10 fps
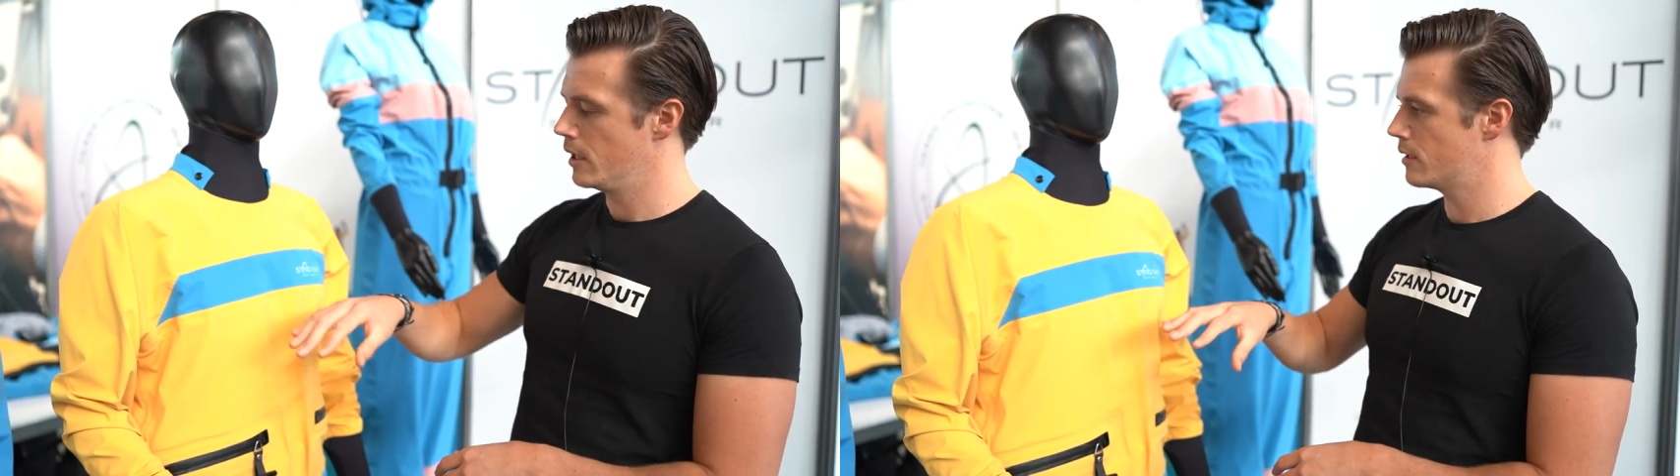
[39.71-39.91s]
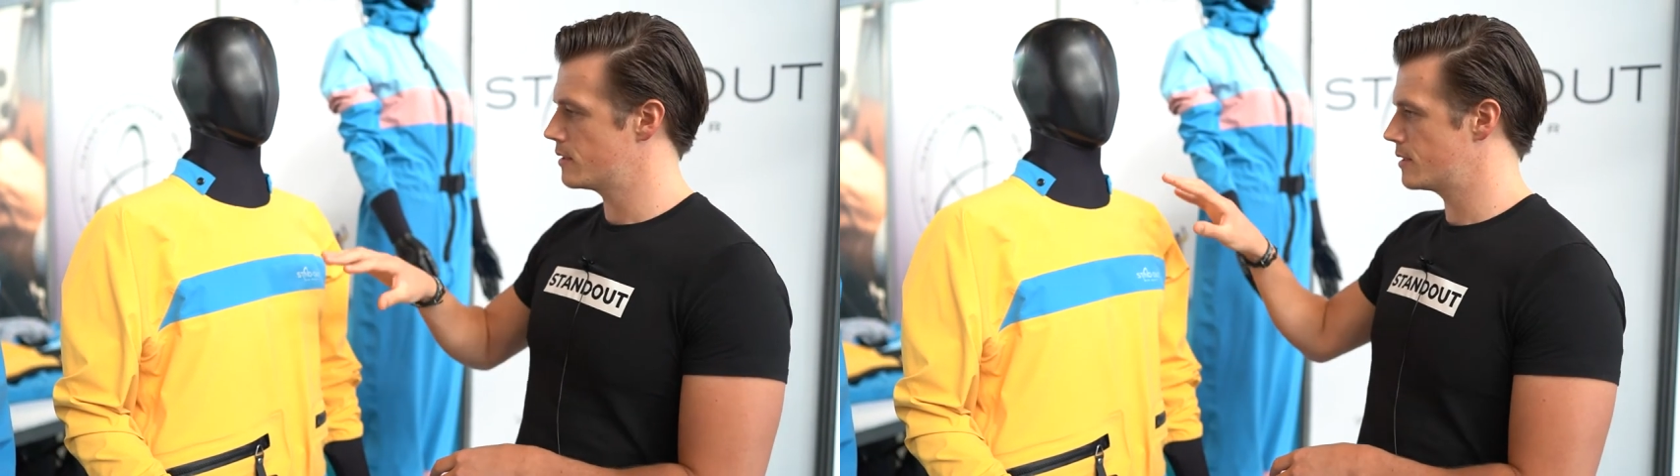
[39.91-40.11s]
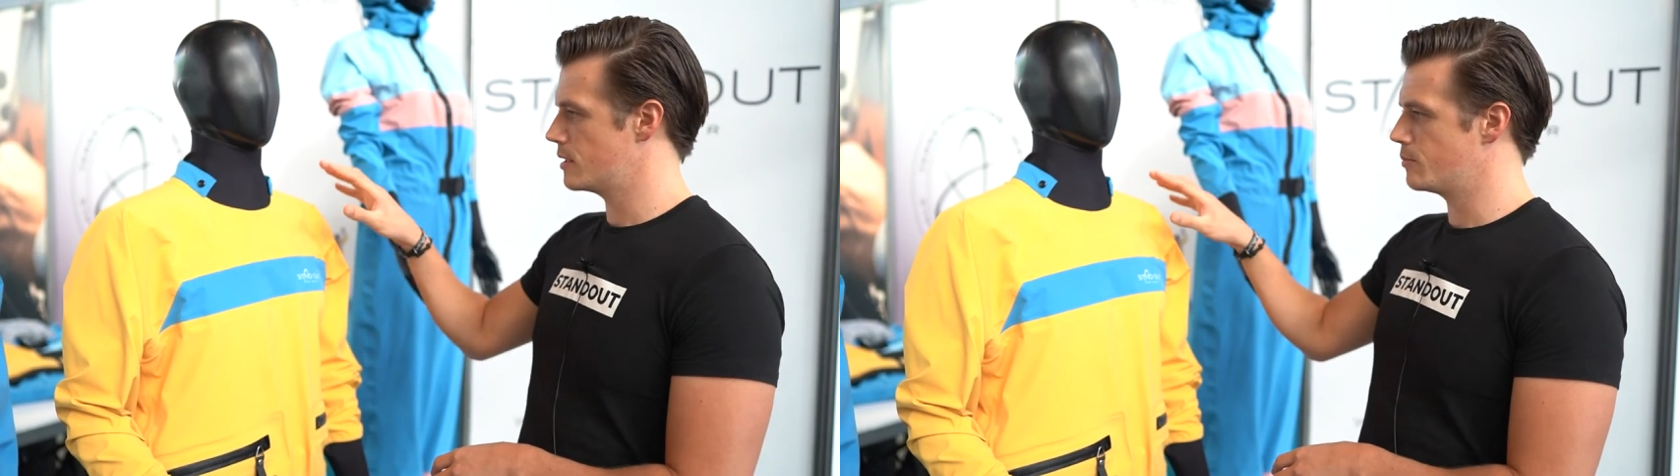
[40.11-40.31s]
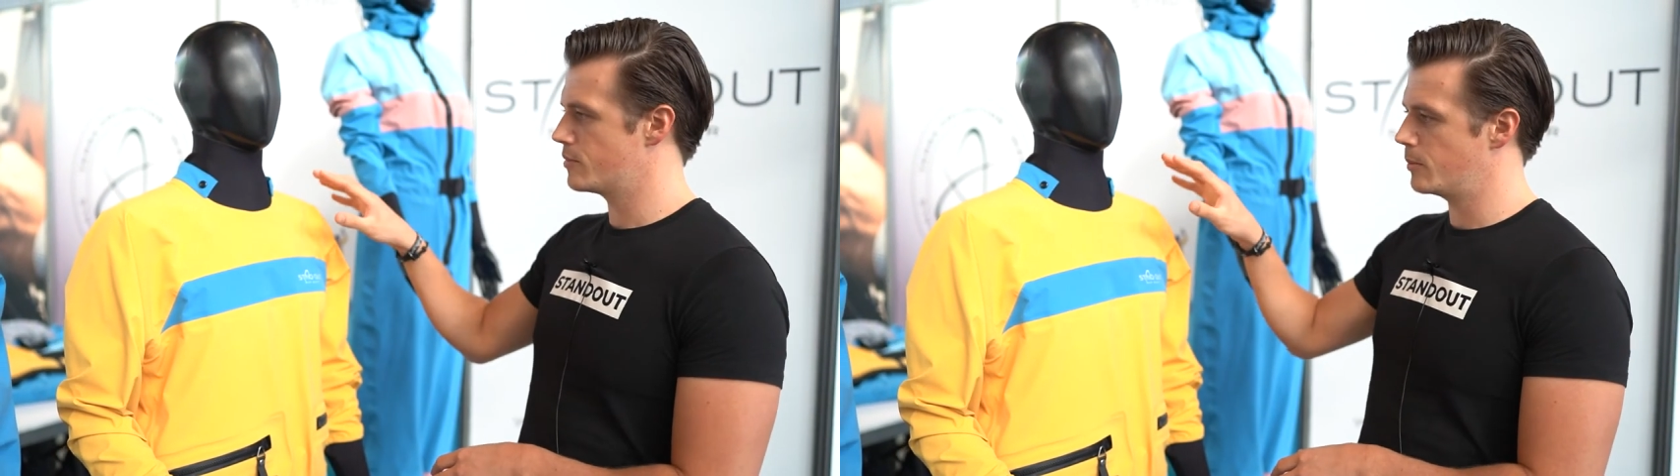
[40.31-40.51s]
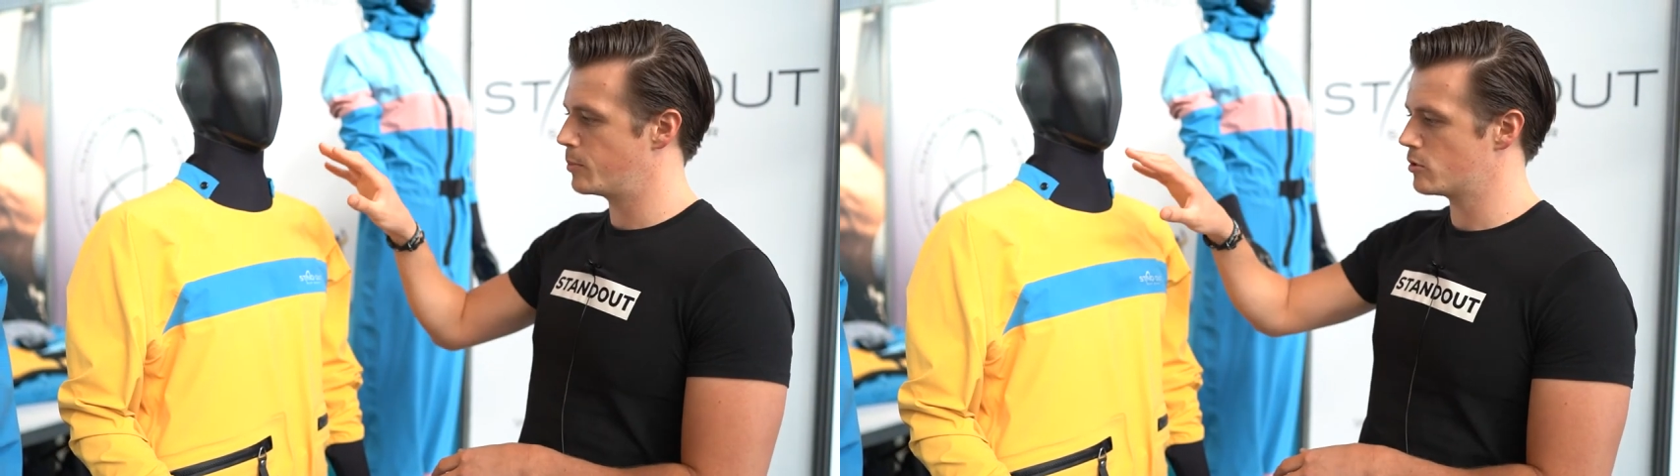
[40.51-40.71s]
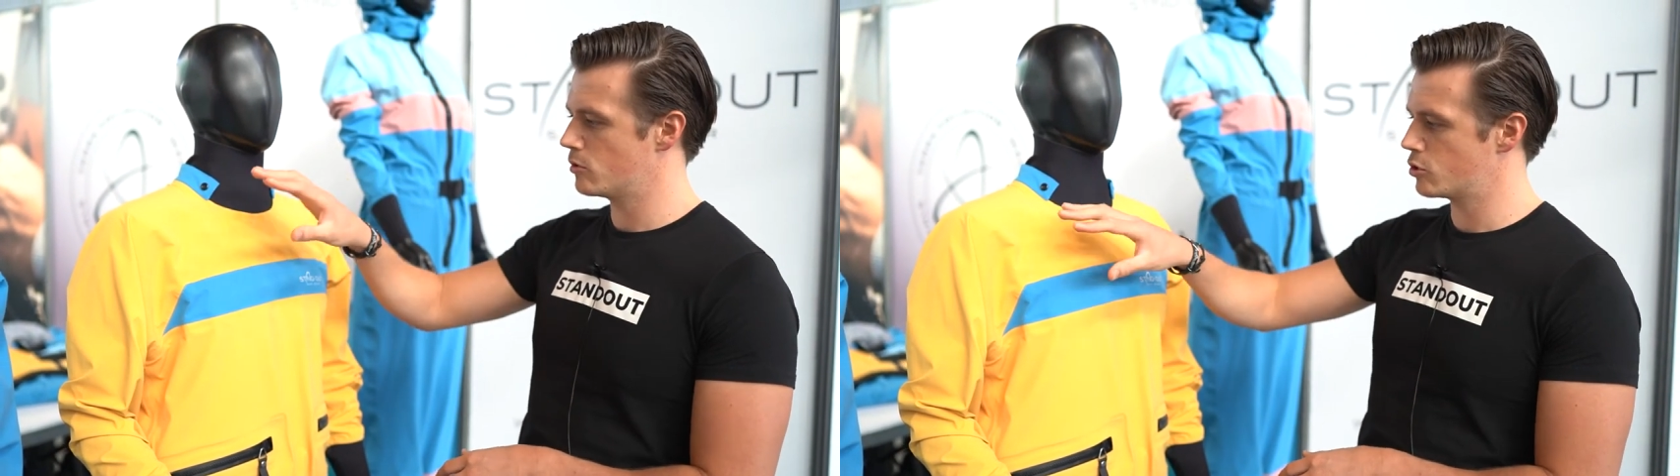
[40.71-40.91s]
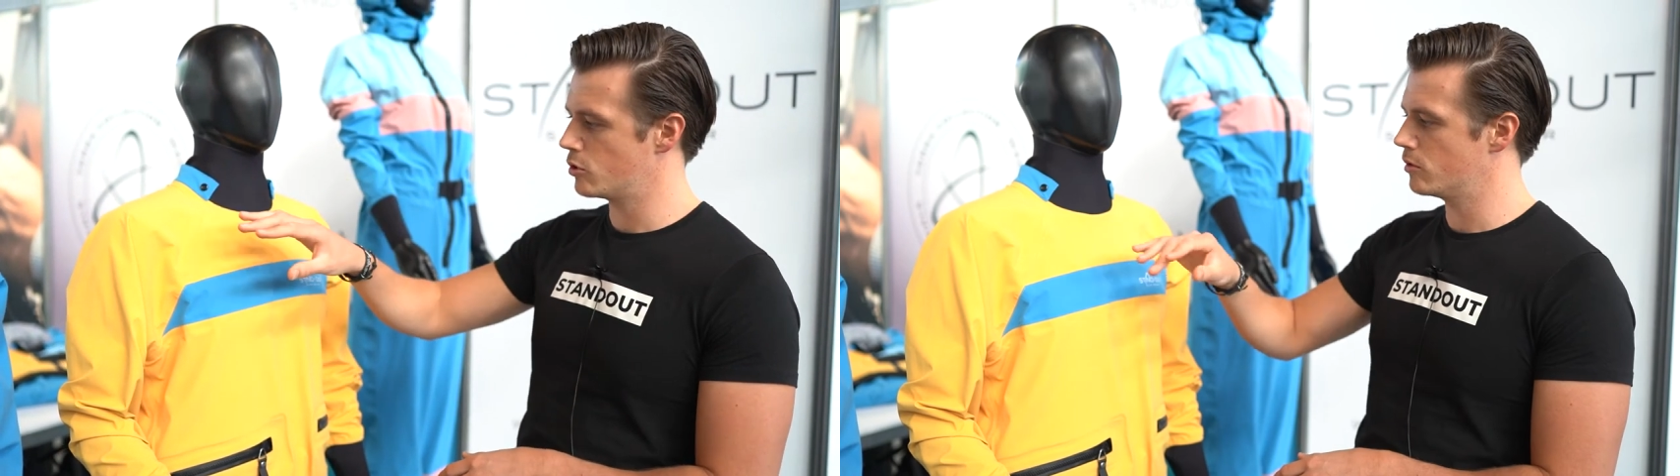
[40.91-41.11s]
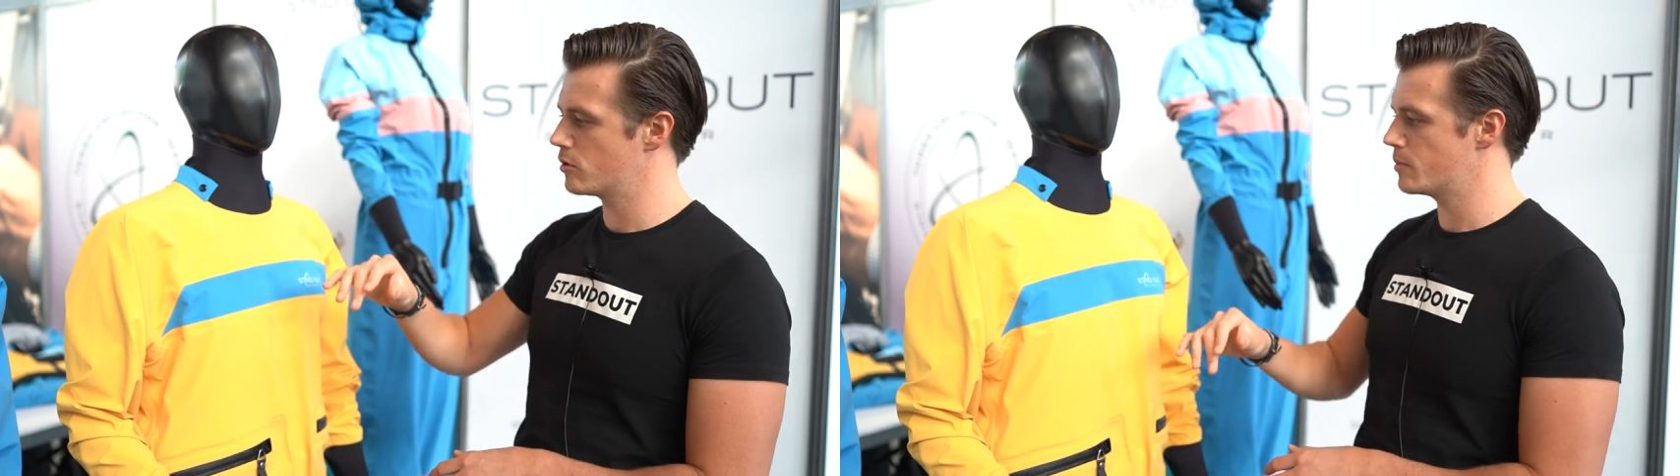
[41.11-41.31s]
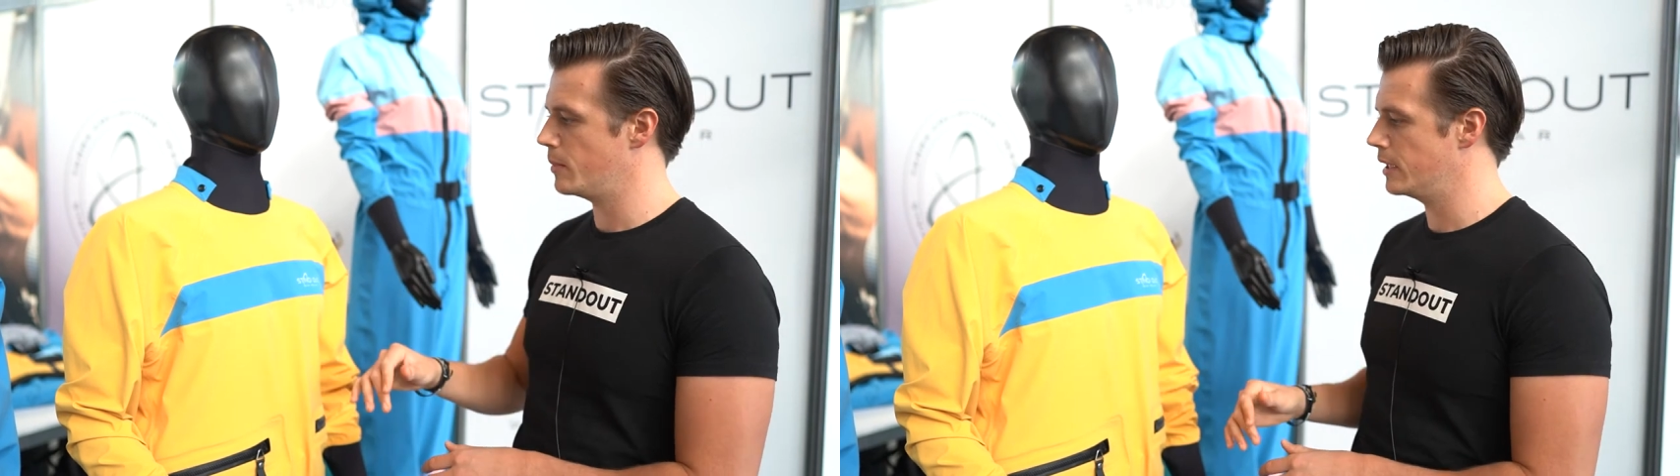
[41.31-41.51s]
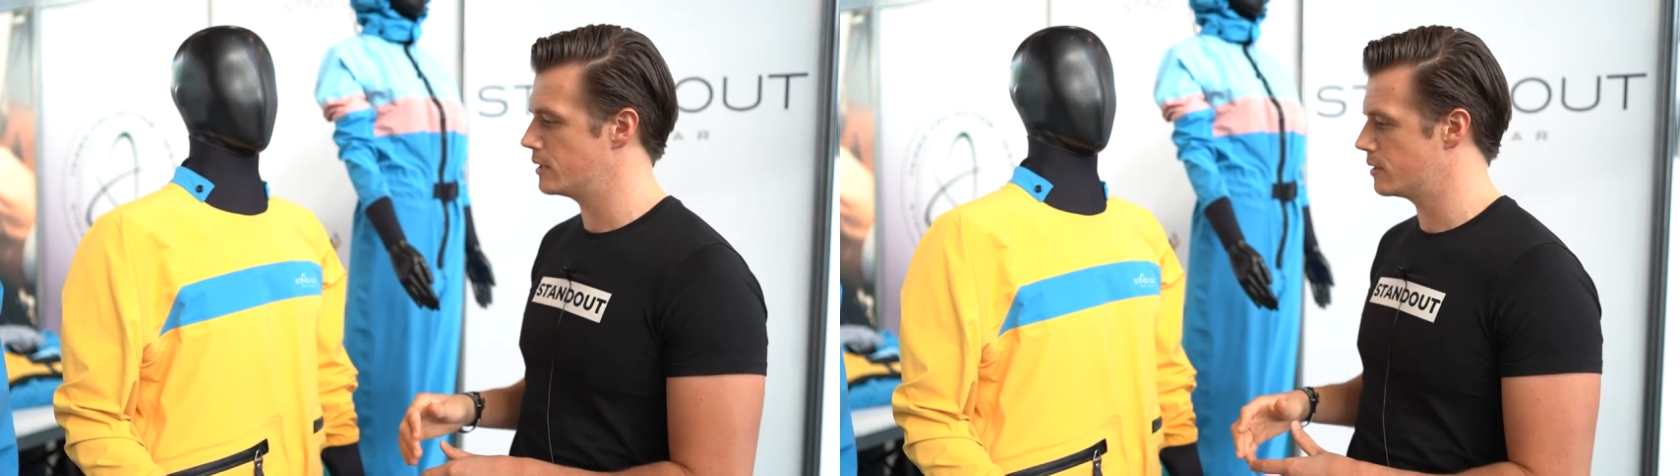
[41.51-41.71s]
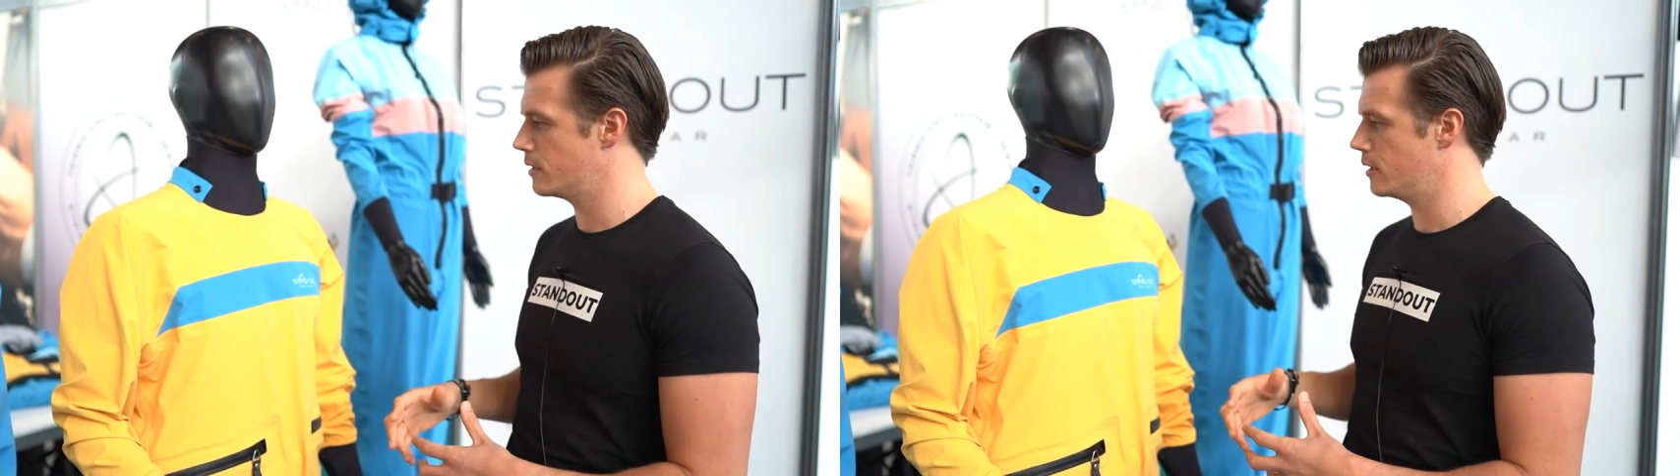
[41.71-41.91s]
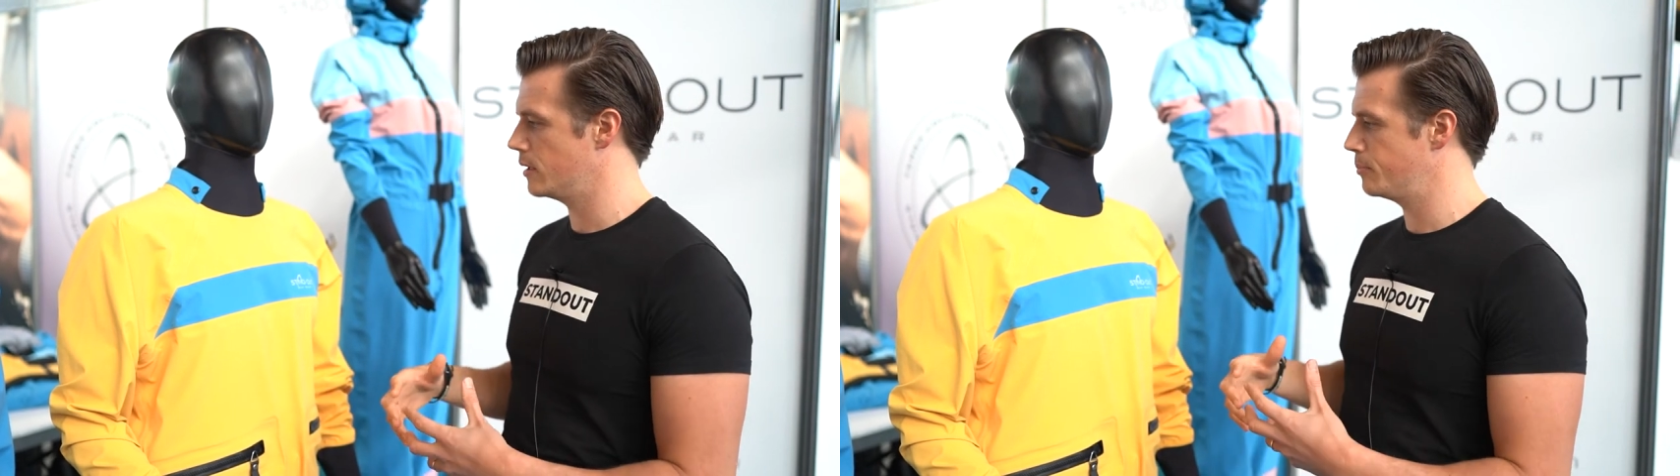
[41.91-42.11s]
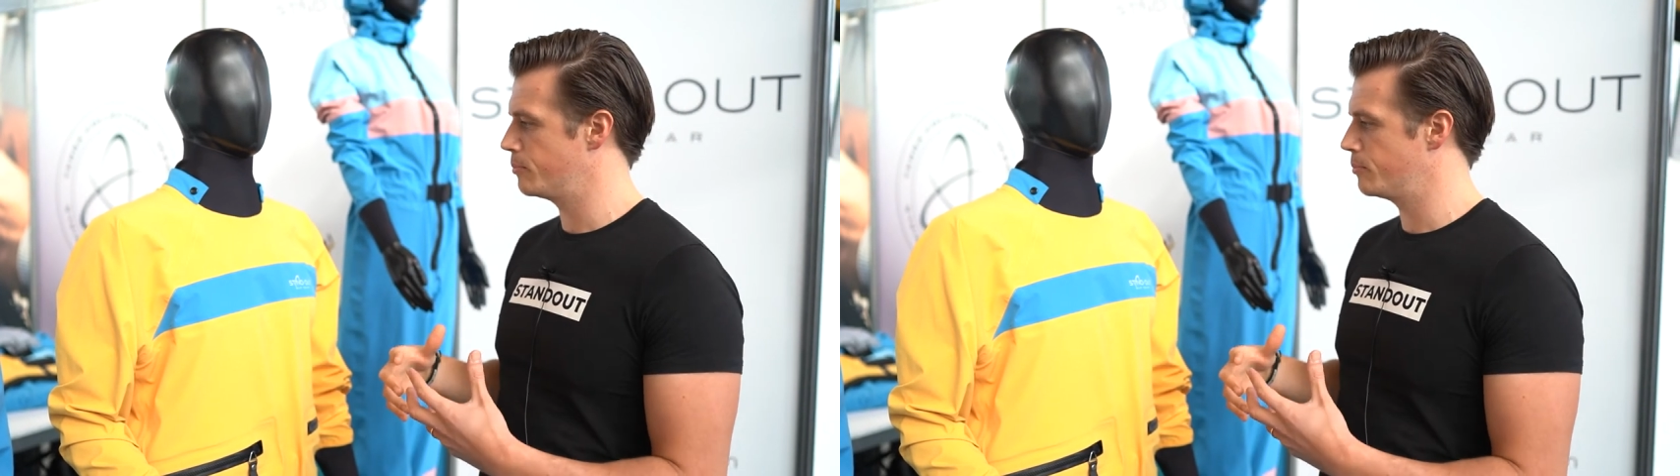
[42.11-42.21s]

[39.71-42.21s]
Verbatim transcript: because some zippers on the shoulders might uh,